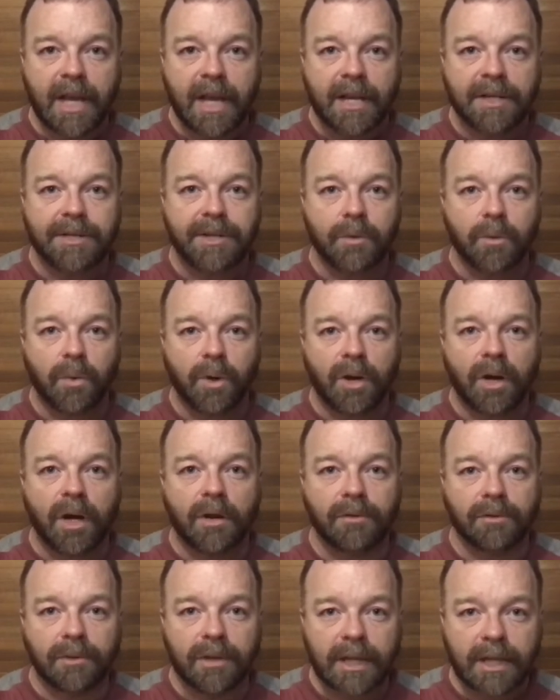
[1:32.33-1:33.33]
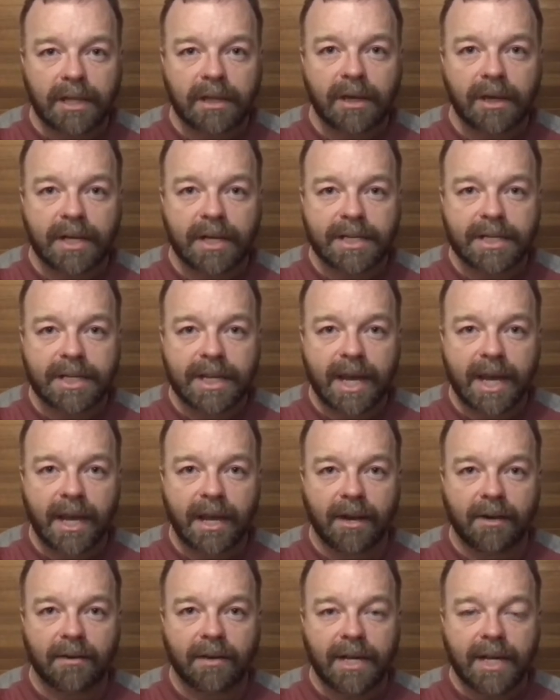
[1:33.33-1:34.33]
And so what I realize
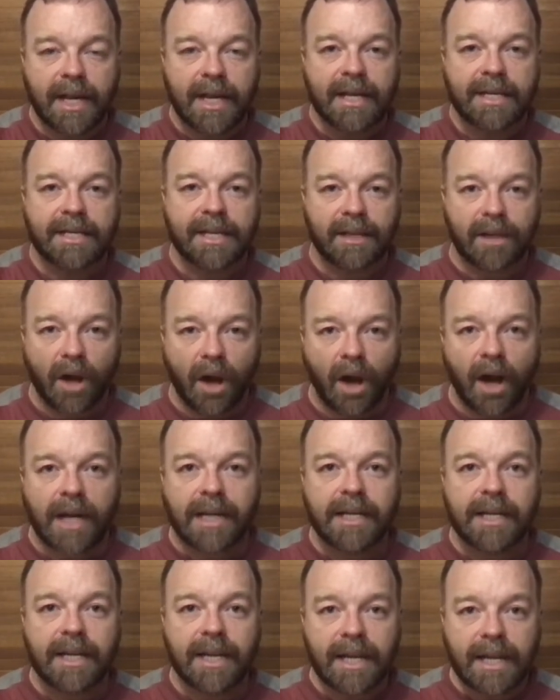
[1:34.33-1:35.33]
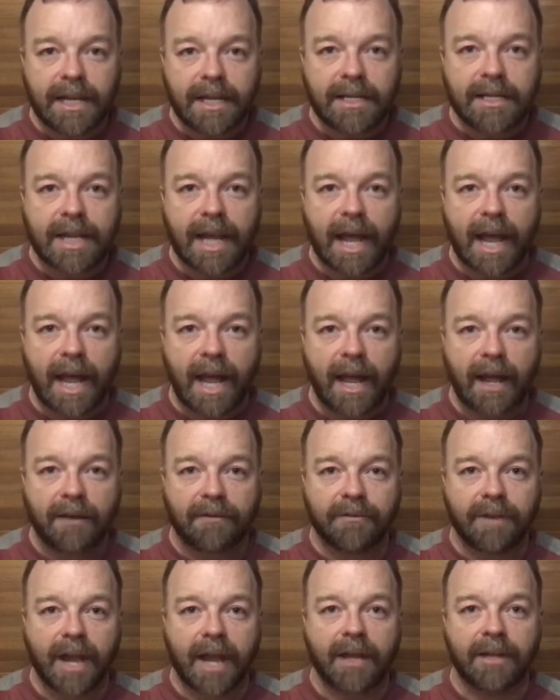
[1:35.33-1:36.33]
now is that I need to
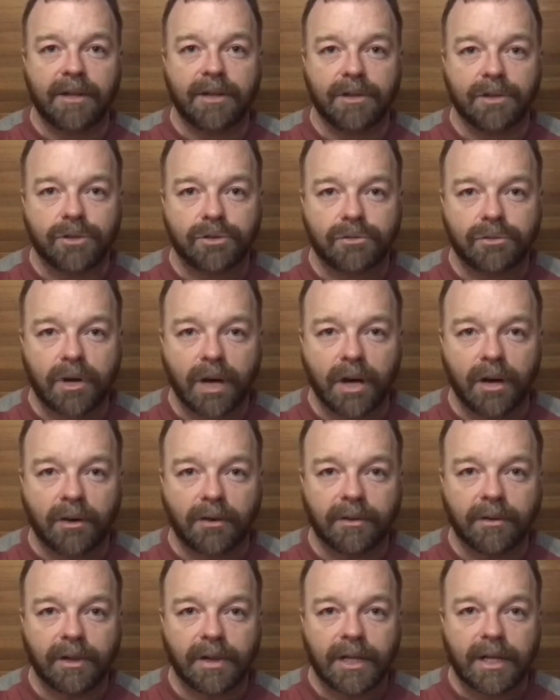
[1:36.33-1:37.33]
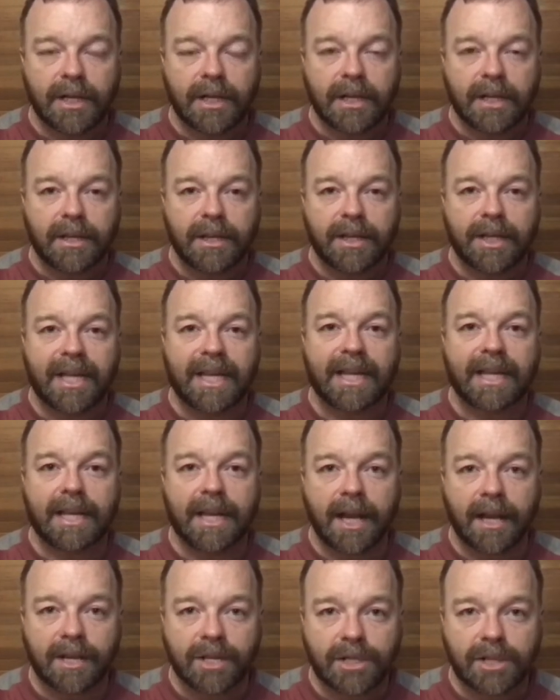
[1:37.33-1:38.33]
have and control the
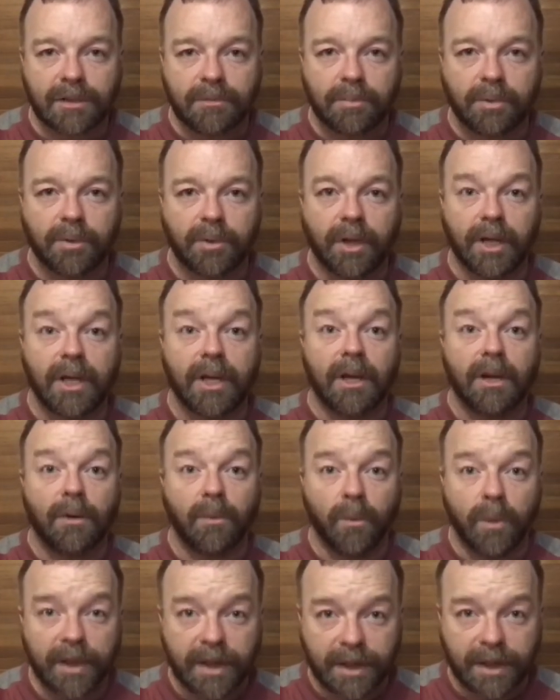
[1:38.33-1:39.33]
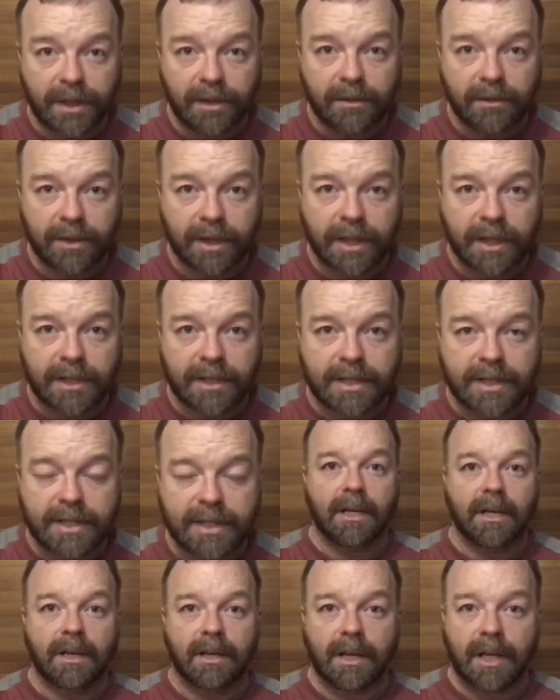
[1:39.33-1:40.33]
connection point with the audience.
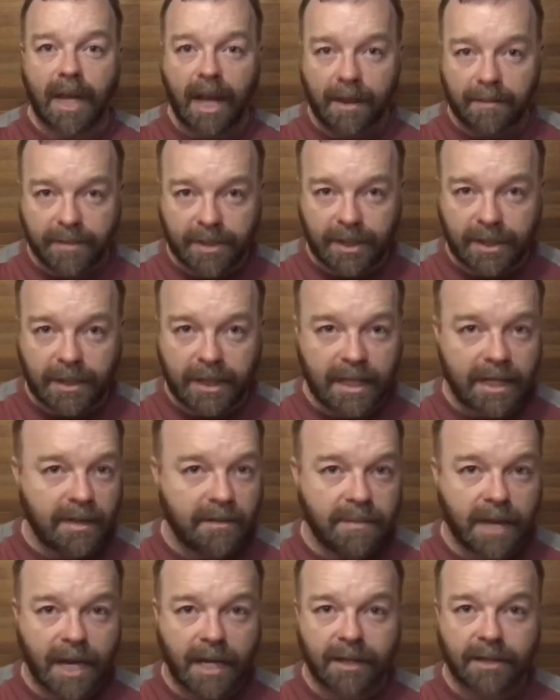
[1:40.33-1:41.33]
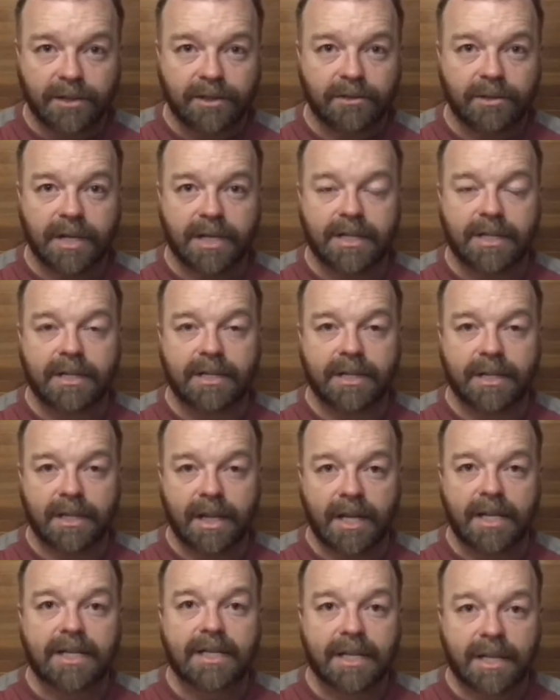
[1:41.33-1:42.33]
Capture email addresses and
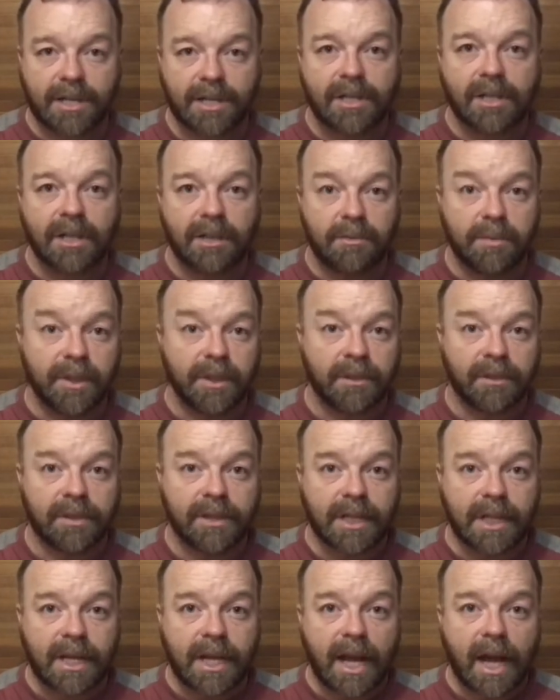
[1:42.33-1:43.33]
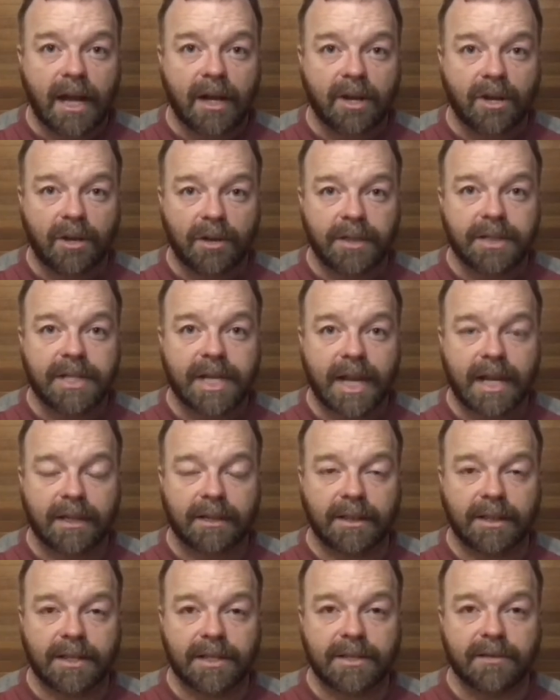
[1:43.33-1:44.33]
essentially build a contact
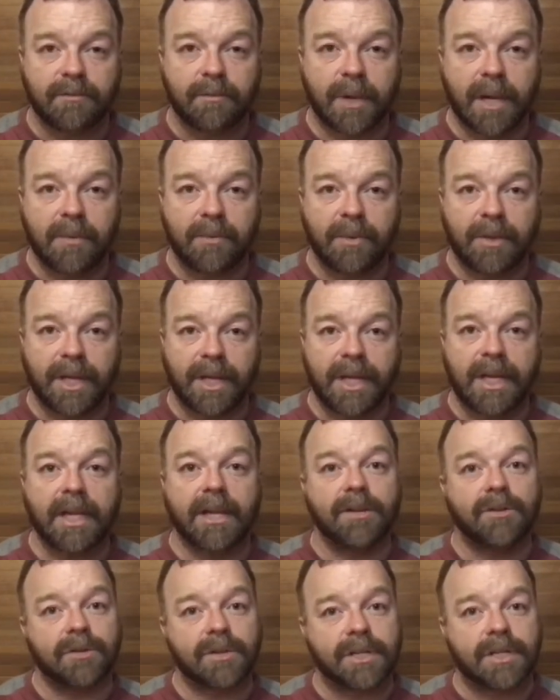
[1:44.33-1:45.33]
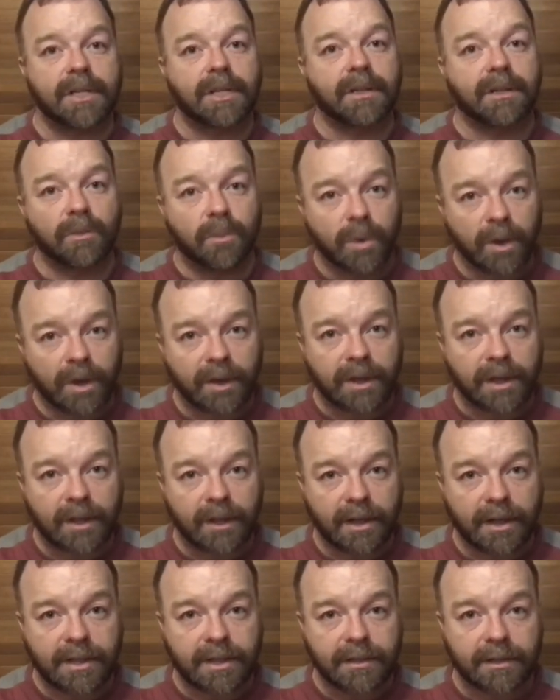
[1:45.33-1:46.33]
list of people that are interested in the work that
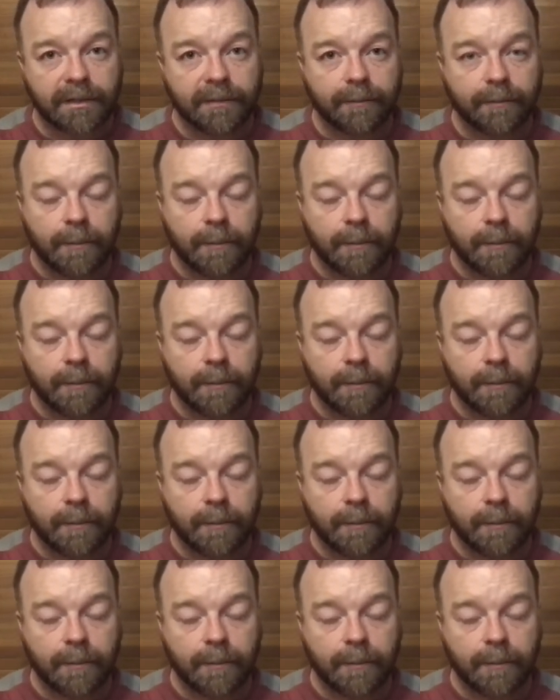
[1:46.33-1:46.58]
I do.